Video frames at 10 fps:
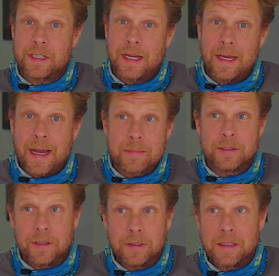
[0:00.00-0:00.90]
which I
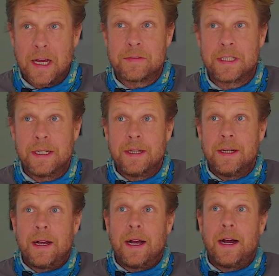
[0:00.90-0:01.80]
absolutely loved.
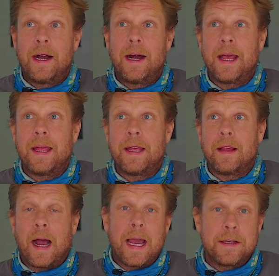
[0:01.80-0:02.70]
Uh,
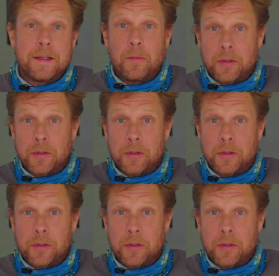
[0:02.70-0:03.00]
and I did